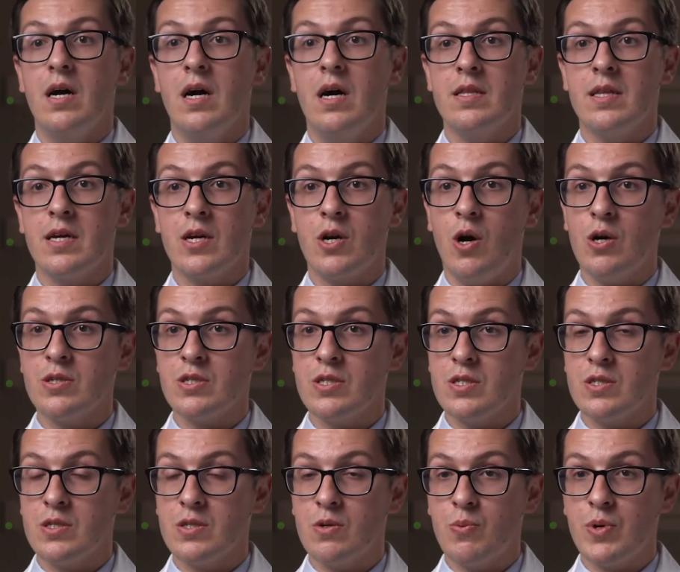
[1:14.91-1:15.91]
that
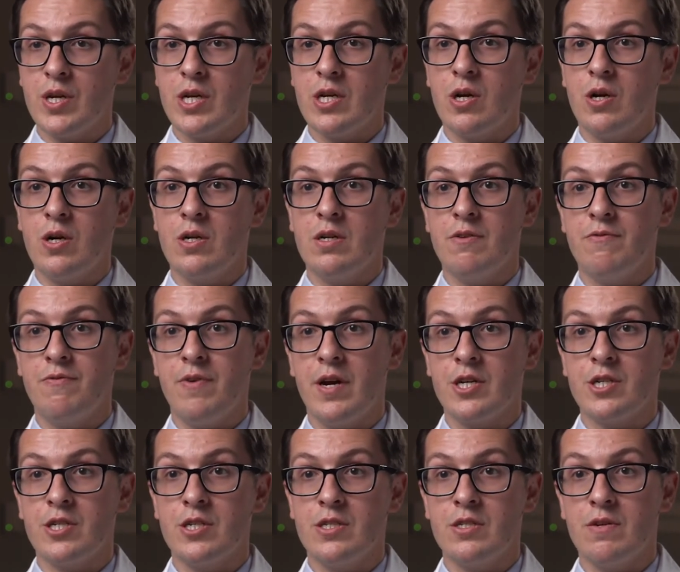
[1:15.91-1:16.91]
causes recurrent
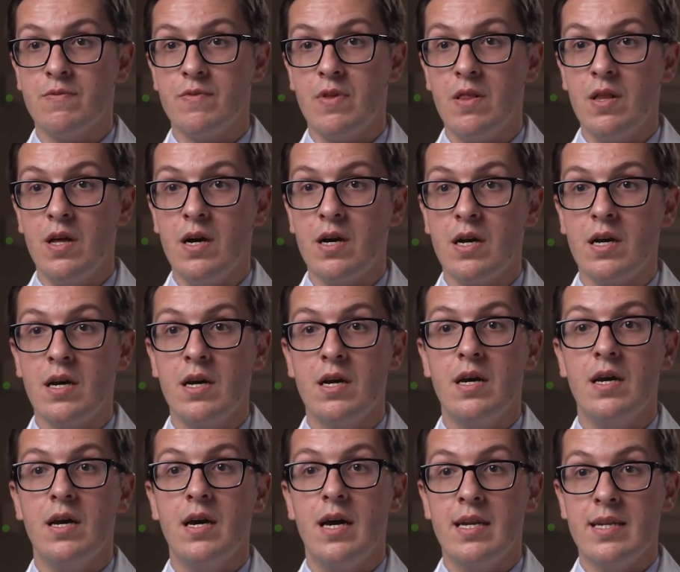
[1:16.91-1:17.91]
infections of the lung
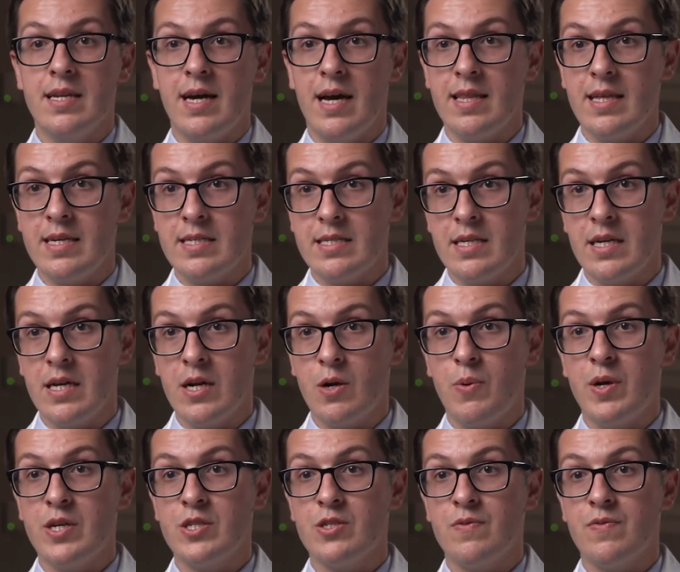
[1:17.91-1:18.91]
and dilates the
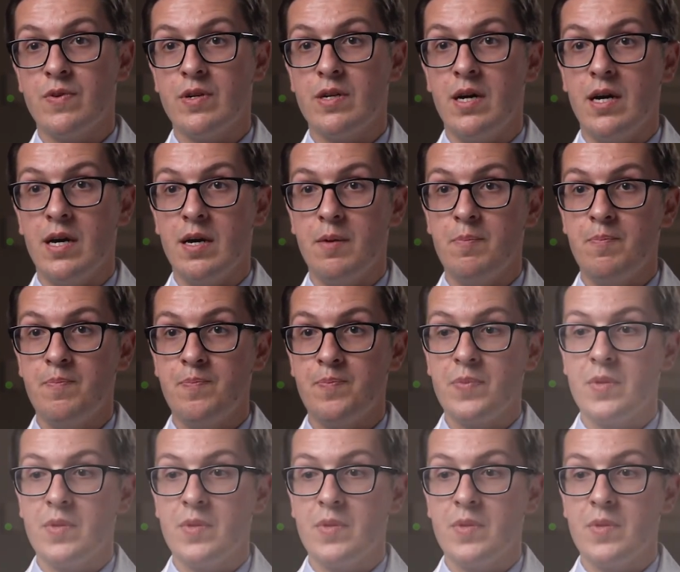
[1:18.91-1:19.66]
airways over time.